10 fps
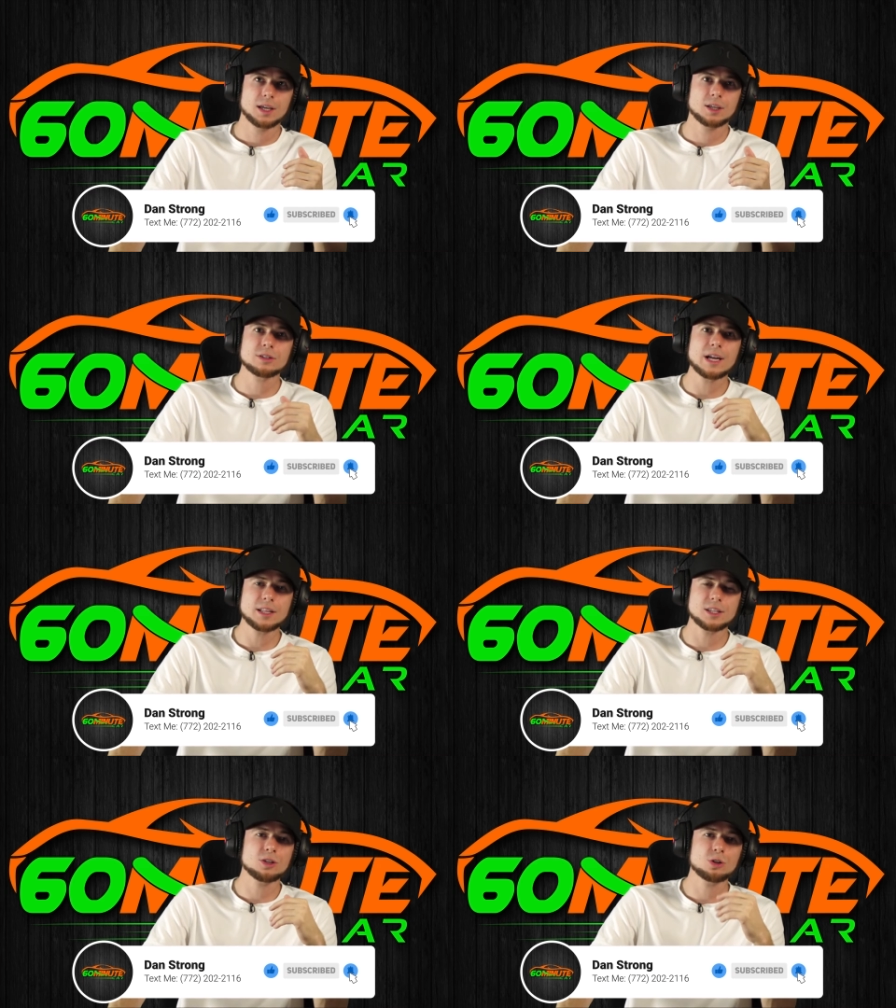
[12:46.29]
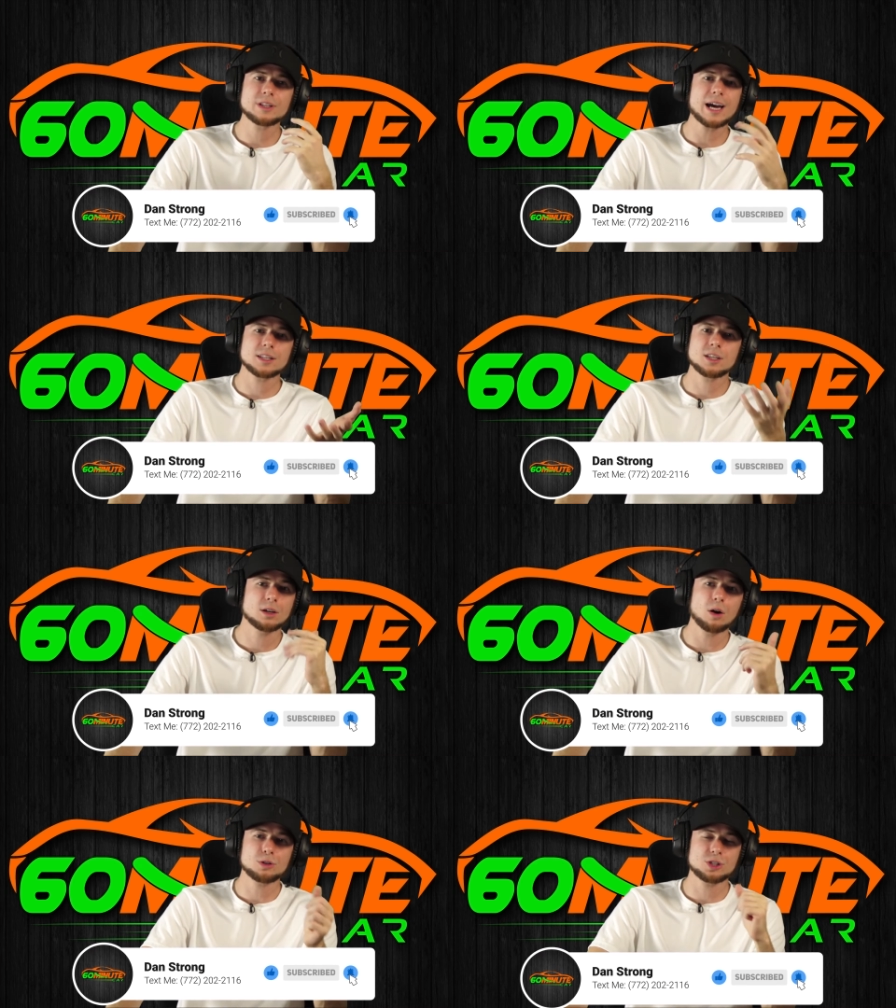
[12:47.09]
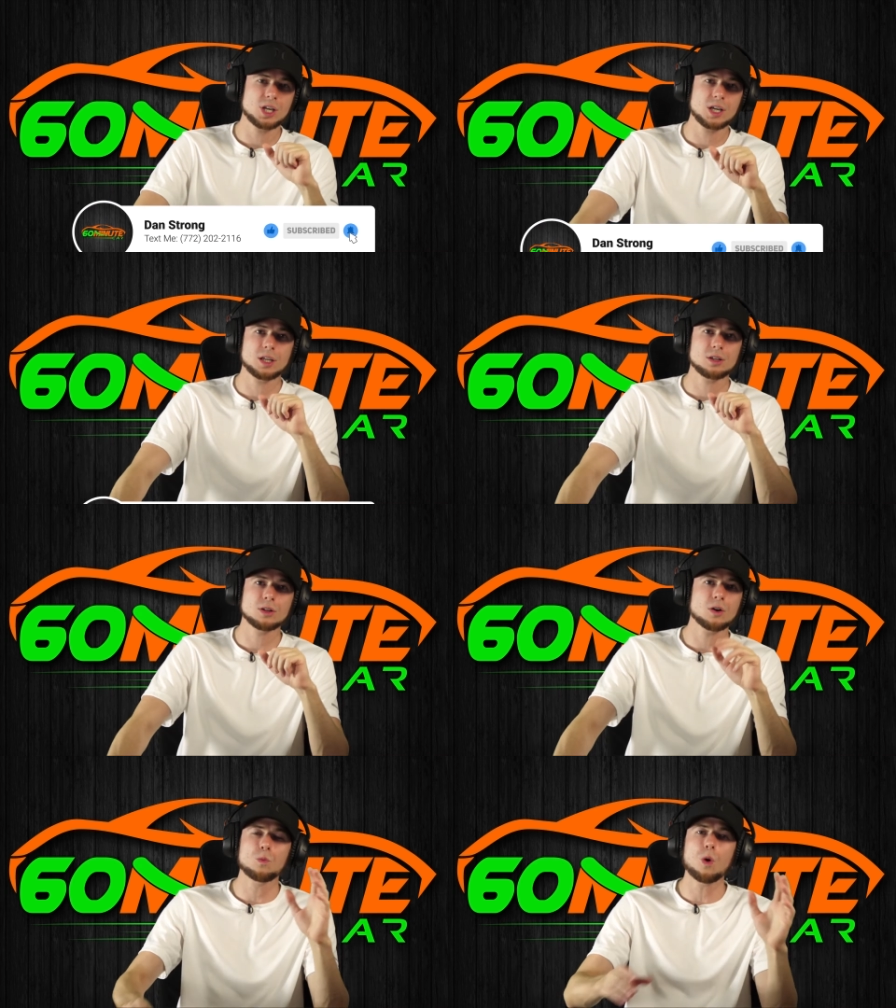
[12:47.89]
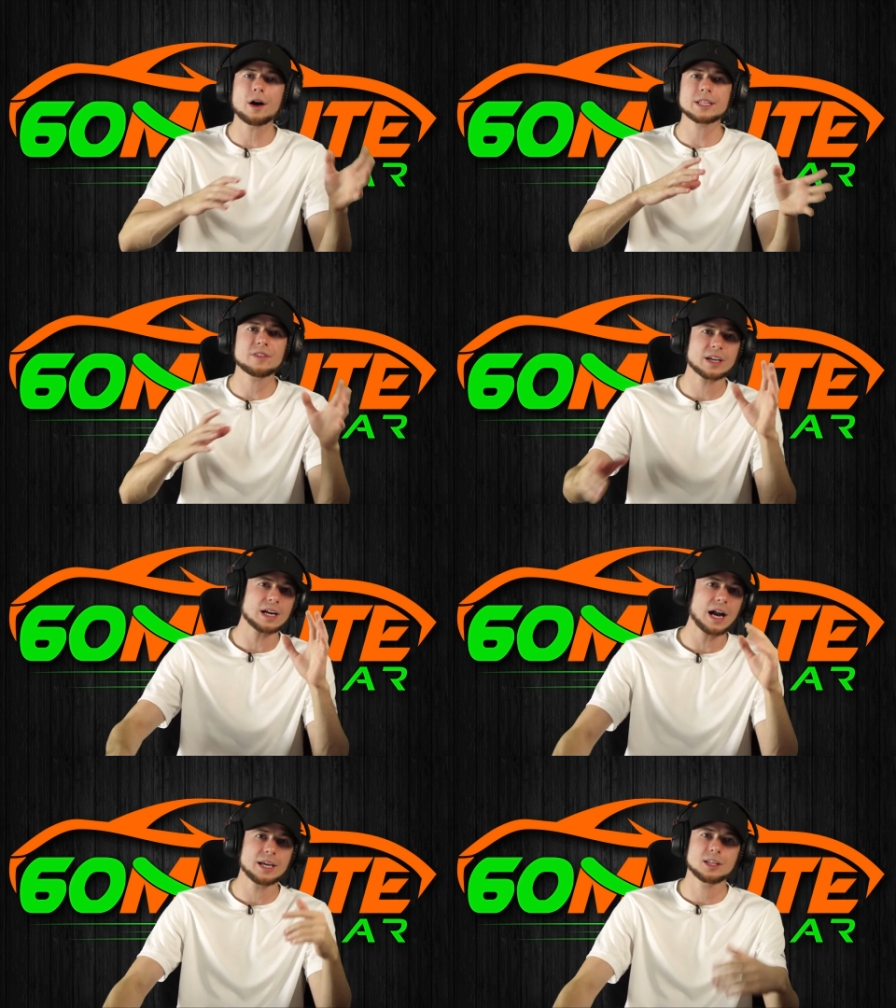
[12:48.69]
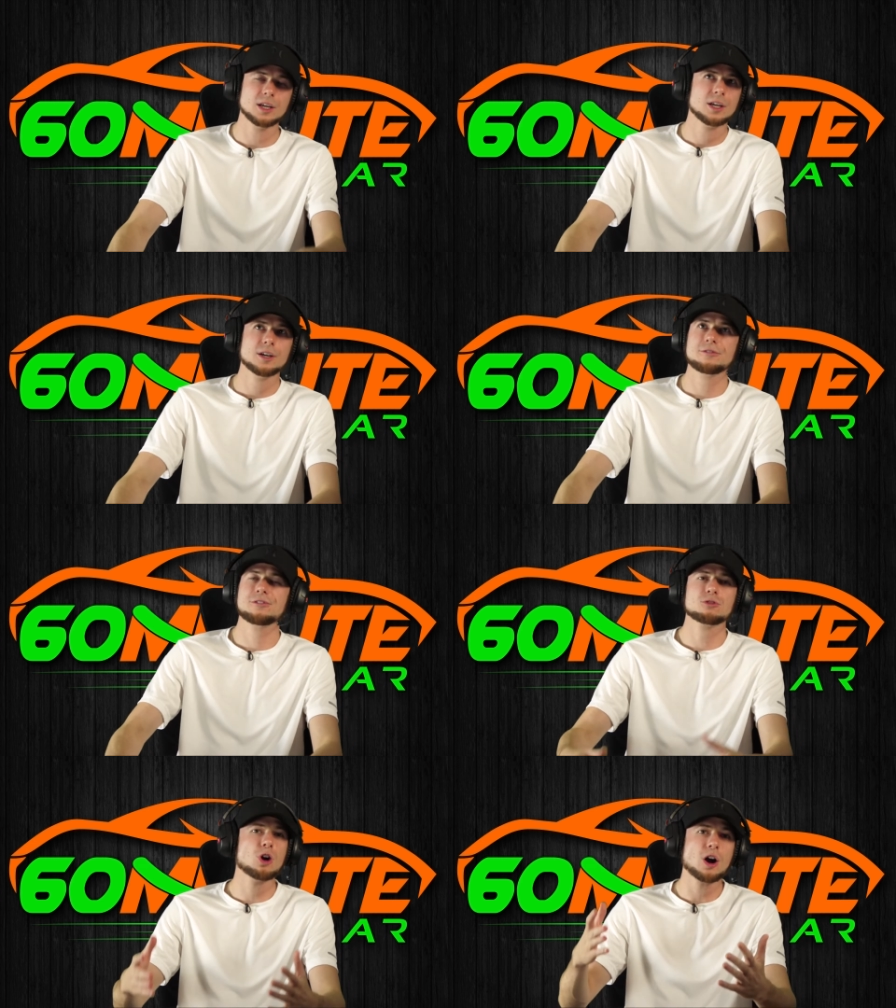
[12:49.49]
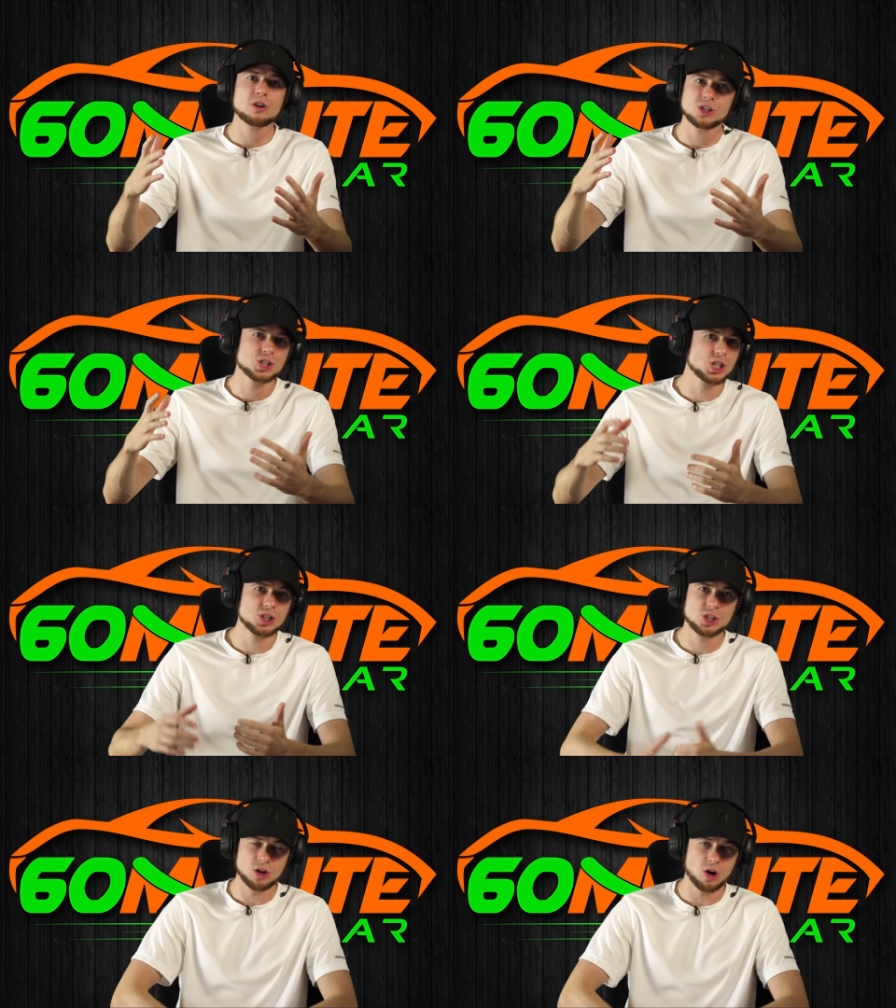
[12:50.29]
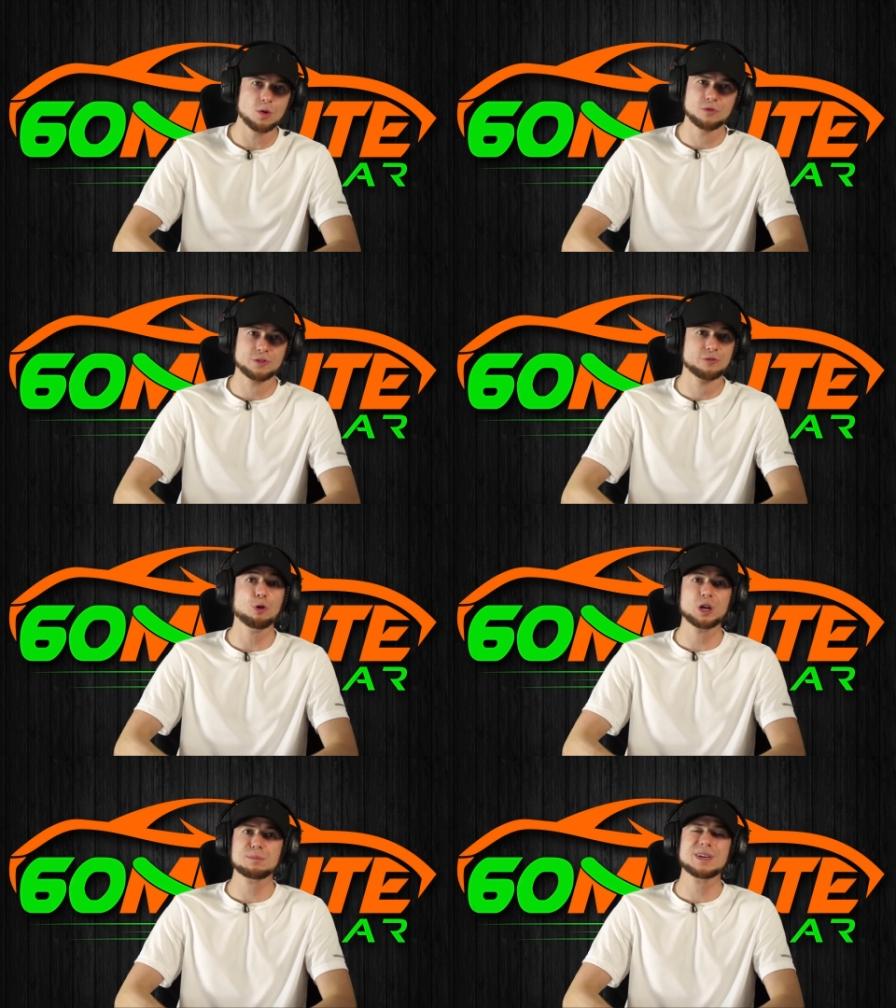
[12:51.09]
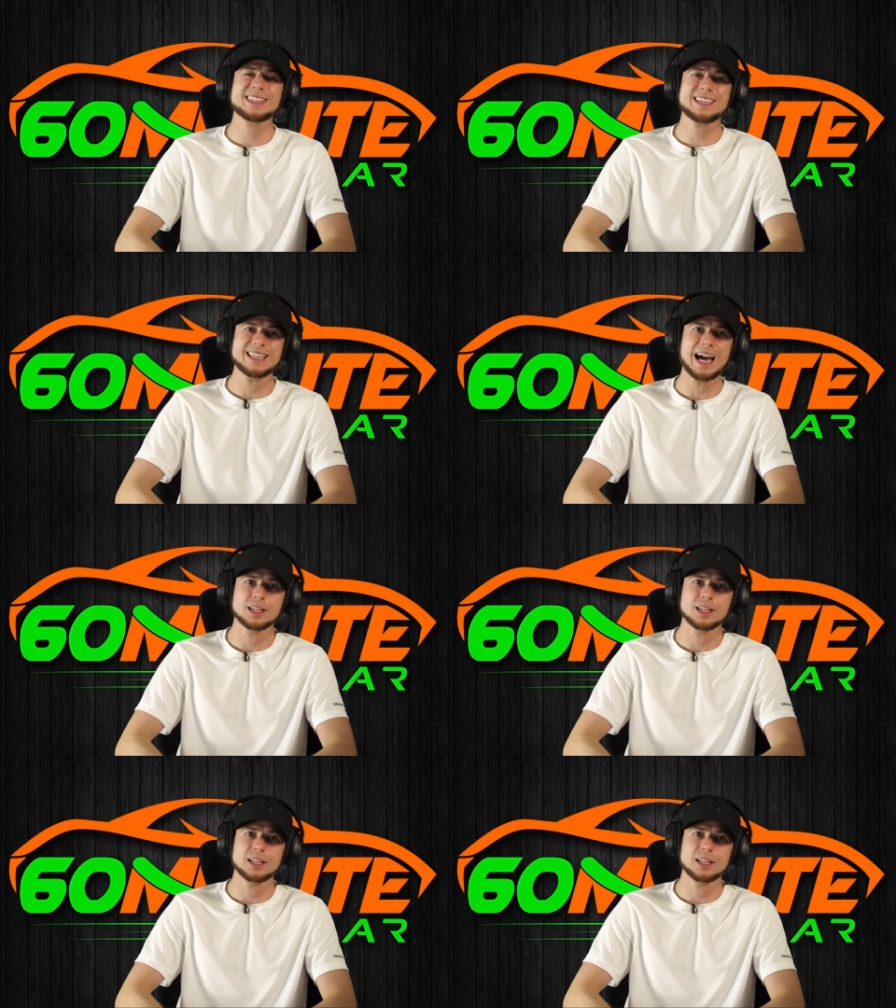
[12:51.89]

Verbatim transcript: you're not you're not negotiating, you know, one of a kind Ferrari GTO for $40 million.